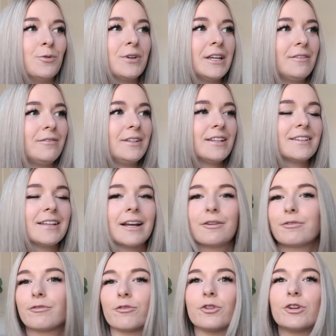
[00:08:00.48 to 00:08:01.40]
it will give this
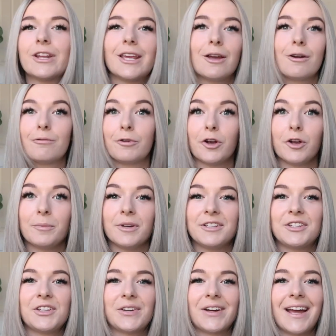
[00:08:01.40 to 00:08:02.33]
like fruity
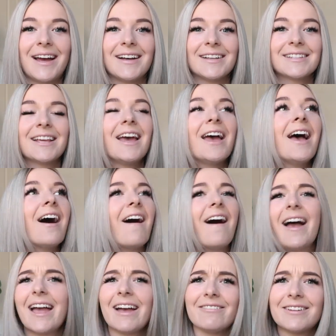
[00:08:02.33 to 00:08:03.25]
aroma to your house.
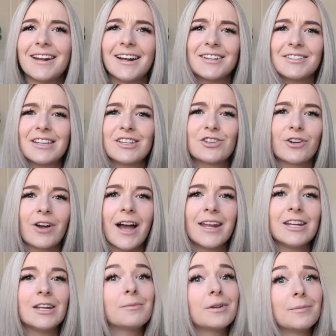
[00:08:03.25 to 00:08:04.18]
I haven't actually
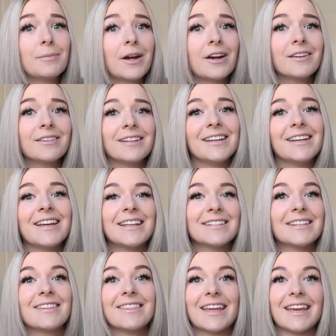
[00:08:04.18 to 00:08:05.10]
tried it, but apparently
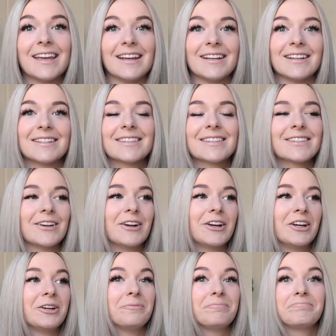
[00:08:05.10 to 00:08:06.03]
it's a thing.
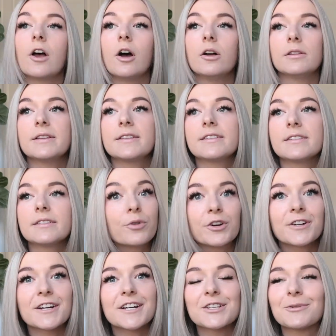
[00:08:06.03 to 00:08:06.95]
So I'll list some
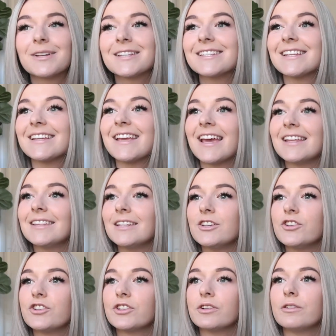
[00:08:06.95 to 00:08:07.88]
products once again
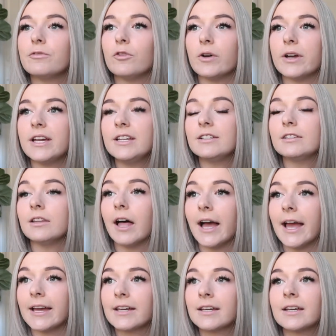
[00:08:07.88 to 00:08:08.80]
that you should avoid,
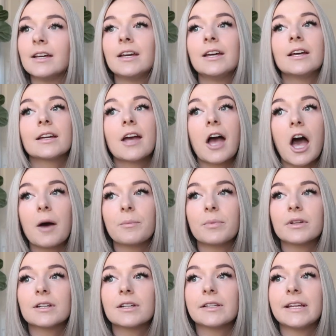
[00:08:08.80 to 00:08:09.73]
like
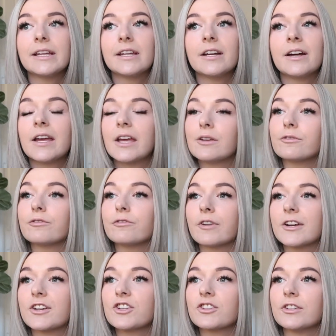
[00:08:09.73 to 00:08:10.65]
carpet cleaner and
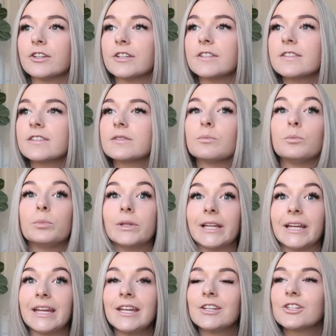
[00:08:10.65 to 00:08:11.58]
fresheners,
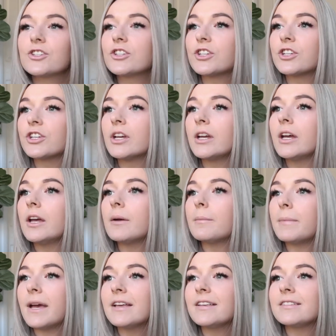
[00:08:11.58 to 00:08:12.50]
bleach,
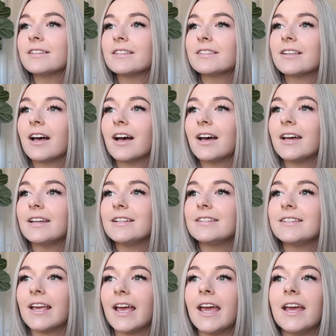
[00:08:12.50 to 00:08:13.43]

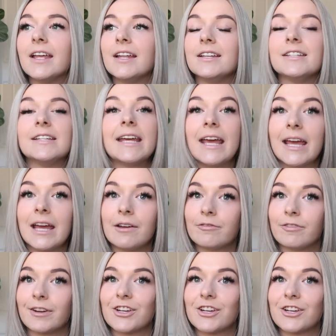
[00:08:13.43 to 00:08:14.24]
pesticides, and air